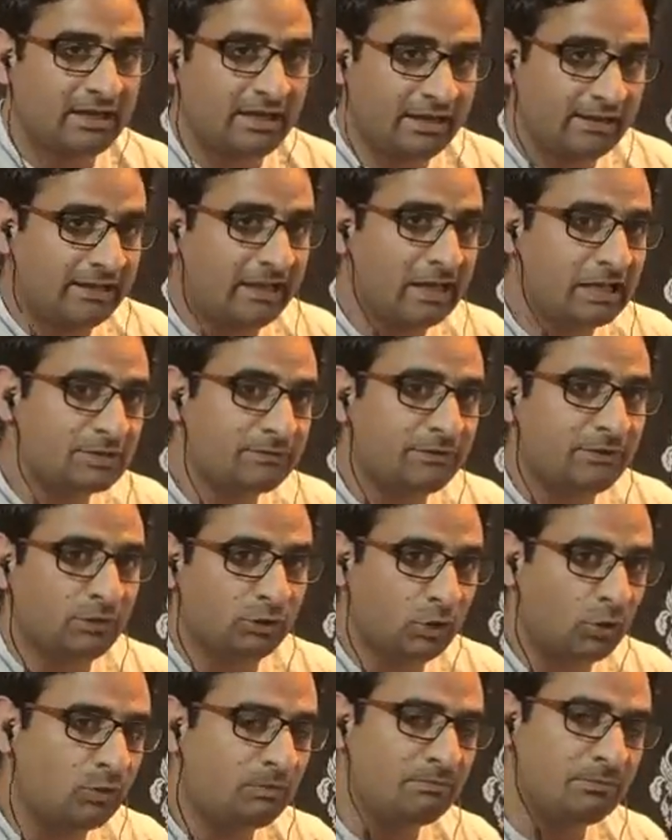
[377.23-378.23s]
And as we
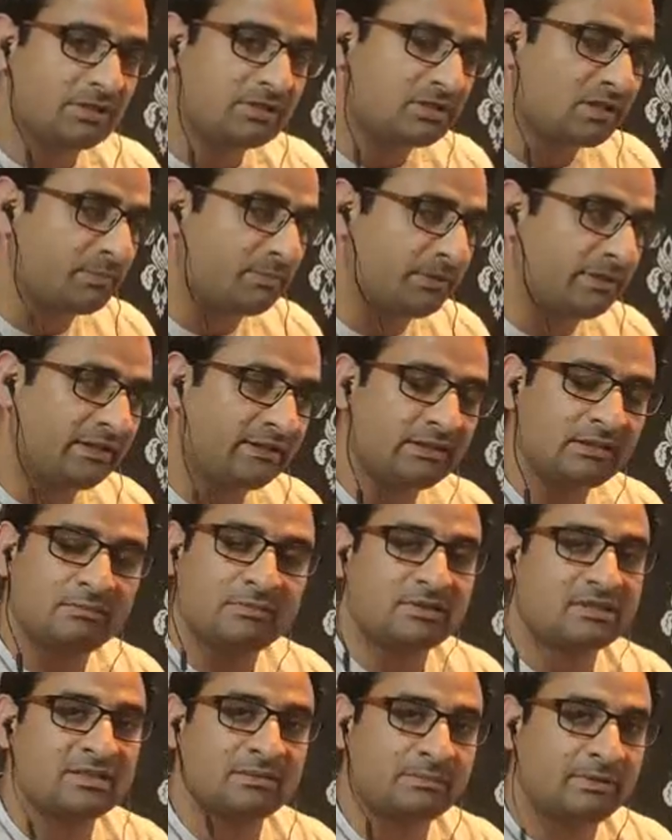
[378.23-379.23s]
know, Mr. Bennet and
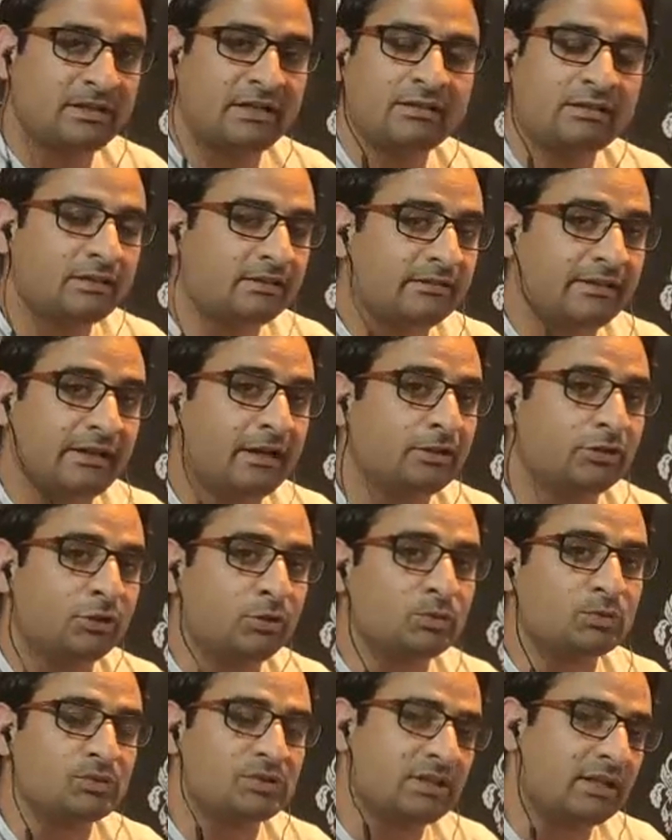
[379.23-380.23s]
Mrs. Bennet, they had
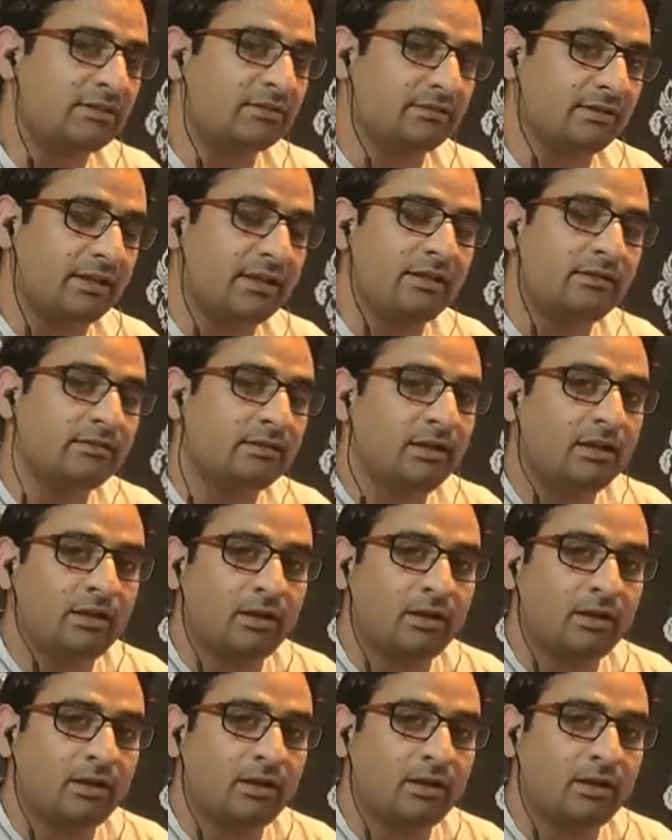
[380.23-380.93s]
no son, they had